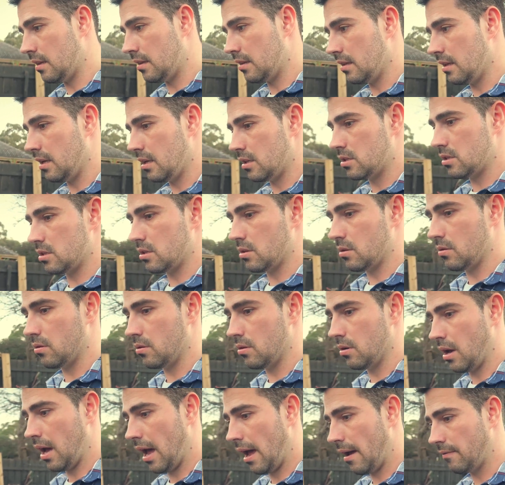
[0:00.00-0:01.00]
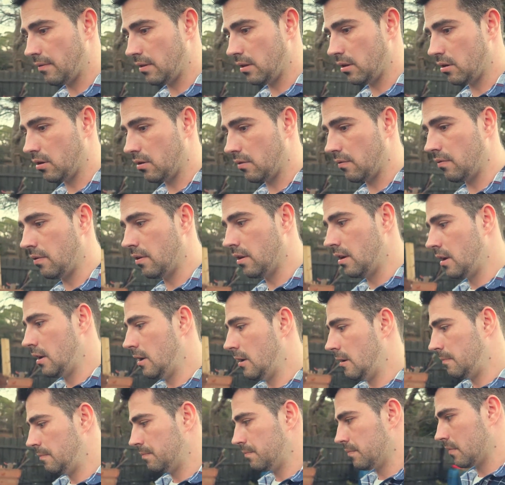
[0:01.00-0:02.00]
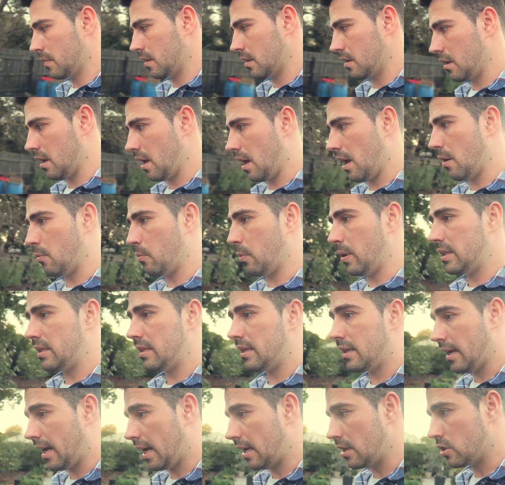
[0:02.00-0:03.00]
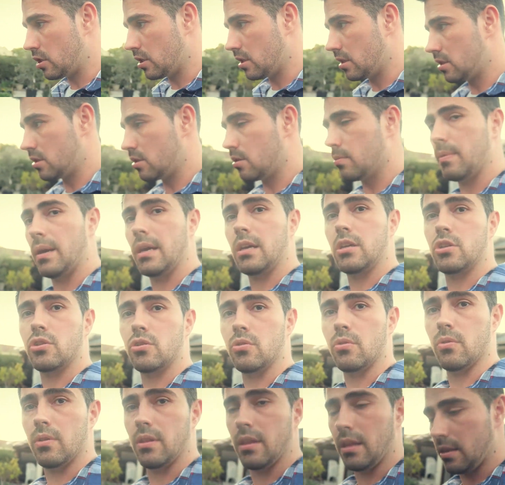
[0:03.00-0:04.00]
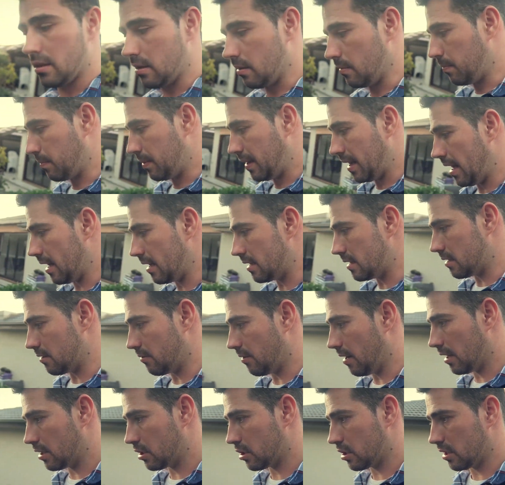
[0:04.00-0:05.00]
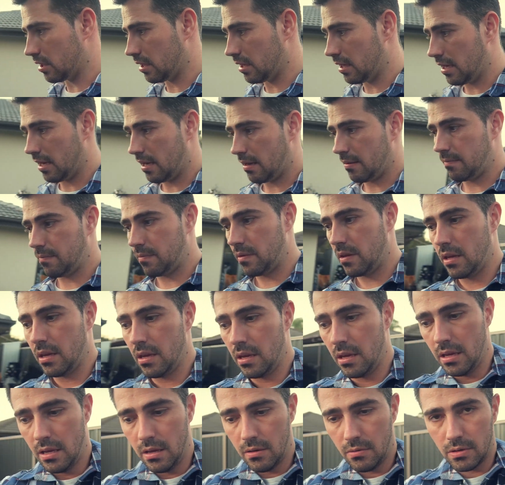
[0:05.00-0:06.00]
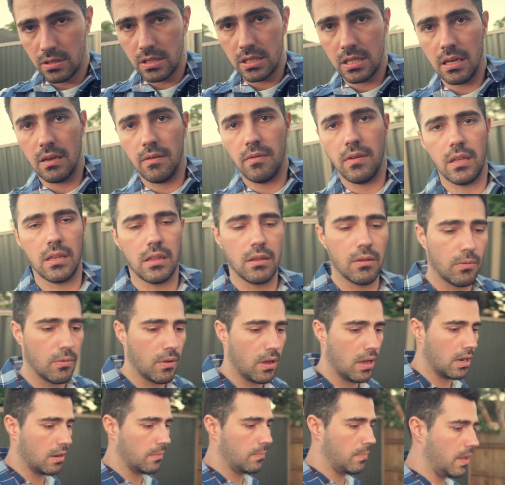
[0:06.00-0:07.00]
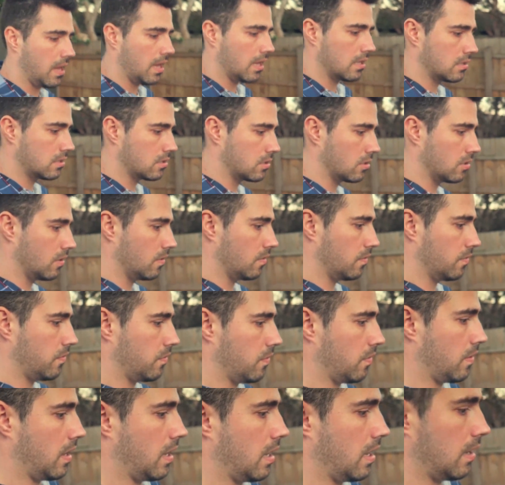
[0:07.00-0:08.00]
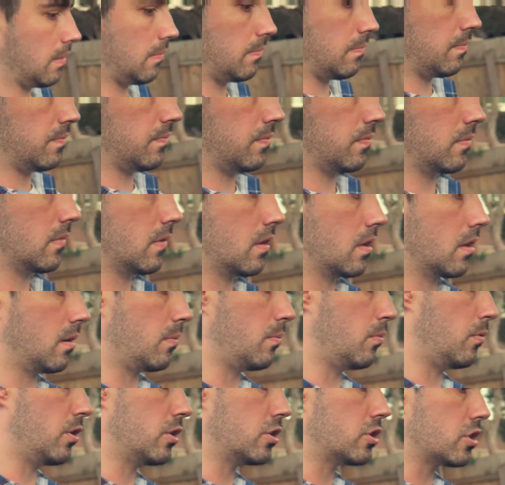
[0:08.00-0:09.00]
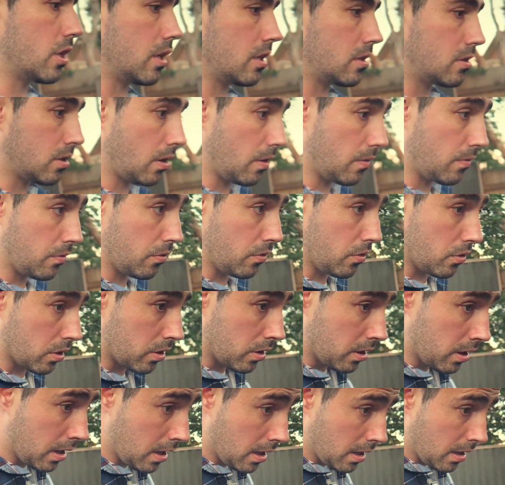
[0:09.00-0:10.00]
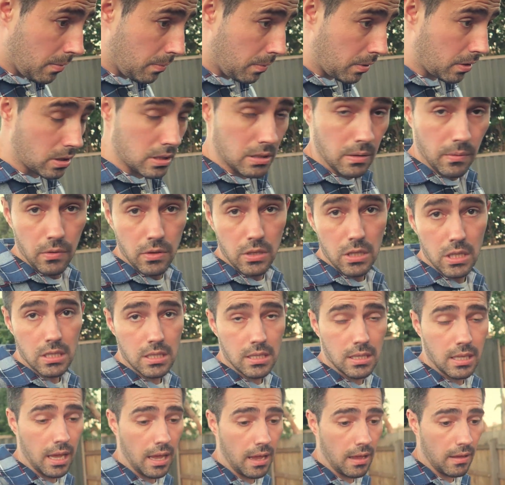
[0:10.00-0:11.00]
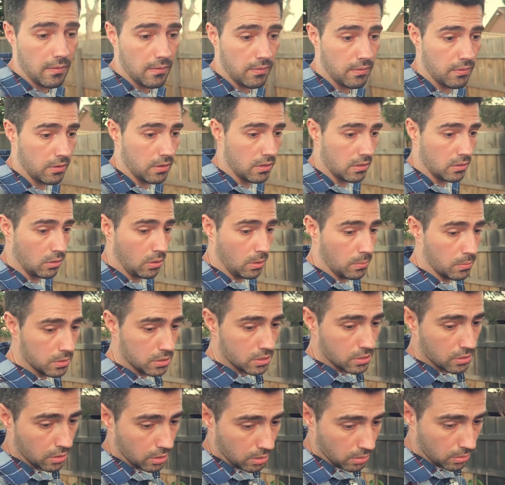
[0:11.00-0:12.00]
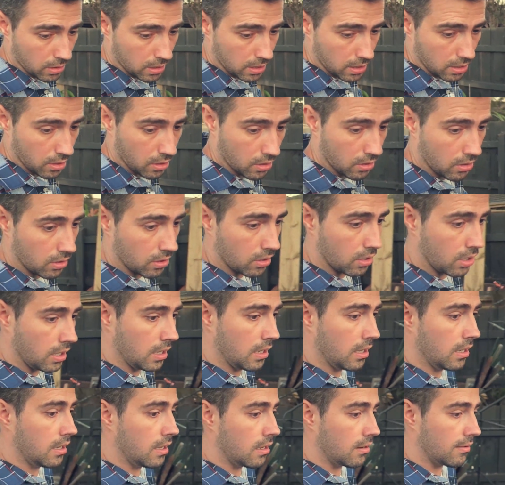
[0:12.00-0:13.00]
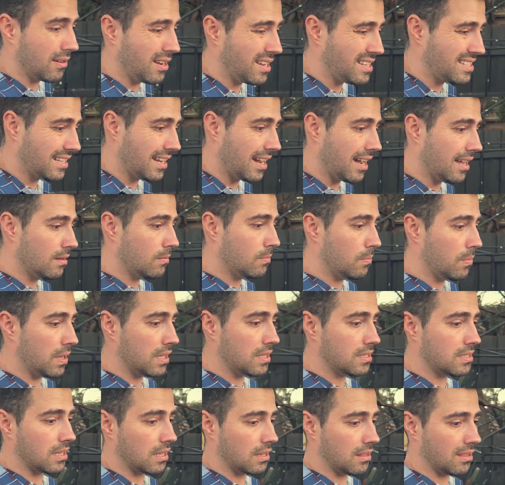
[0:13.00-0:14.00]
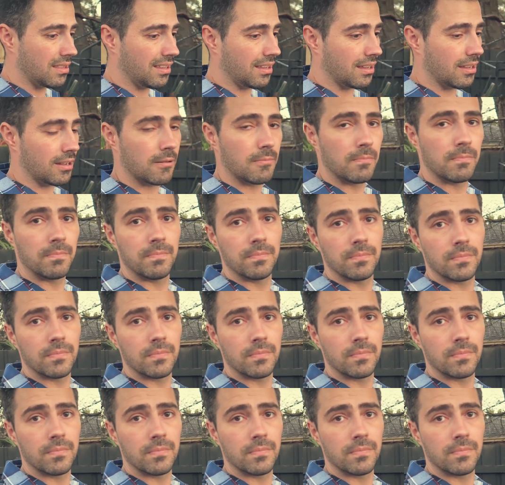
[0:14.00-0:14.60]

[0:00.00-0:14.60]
it needs to have a lot of wetting agents to make sure that the plants are actually receiving the right amount of moisture and so forth. Because if you just have normal soil in your raised garden beds, I think